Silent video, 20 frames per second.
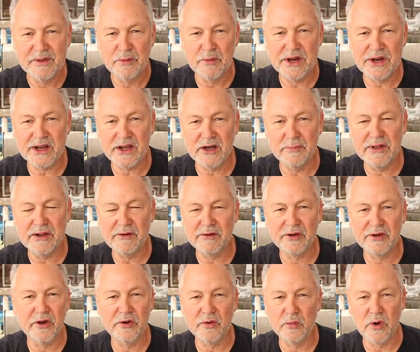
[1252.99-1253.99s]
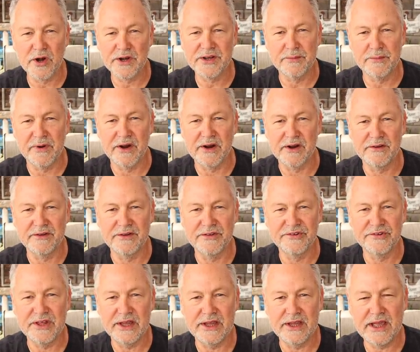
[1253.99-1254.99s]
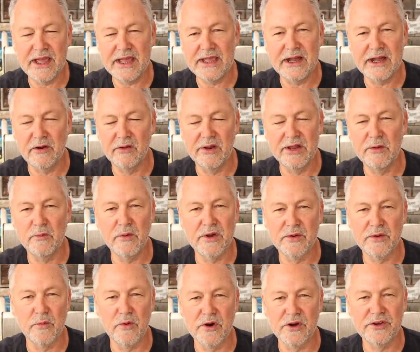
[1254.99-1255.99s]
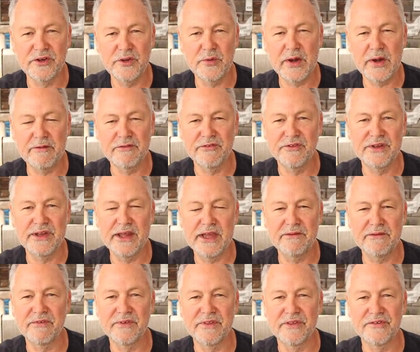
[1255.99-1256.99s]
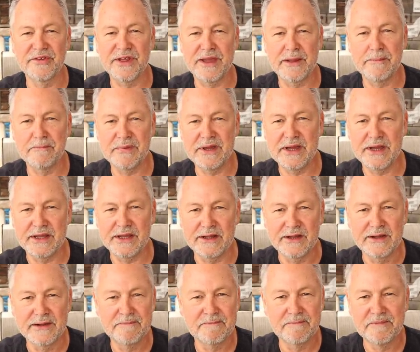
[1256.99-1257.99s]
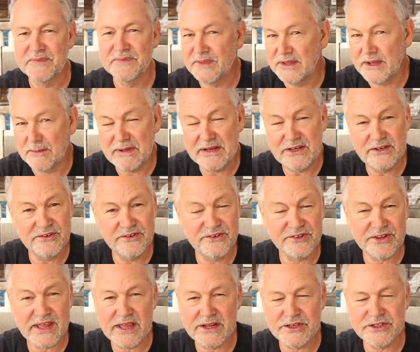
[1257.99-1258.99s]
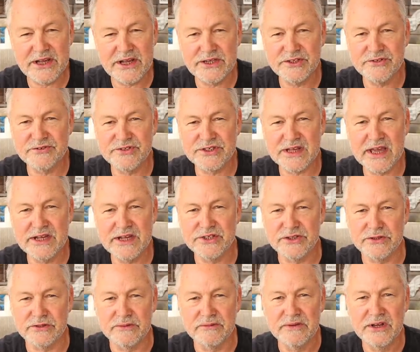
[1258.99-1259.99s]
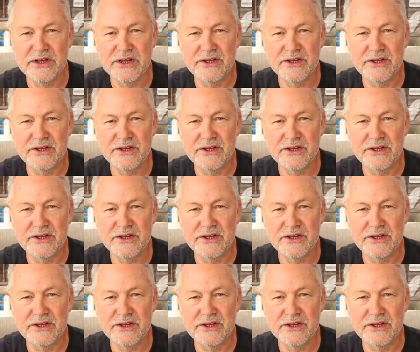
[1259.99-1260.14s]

We're not going to be able to go to work tomorrow and say, hey, I only want to work 2 hours a day for the same pay. I mean, you just can't change your schedule.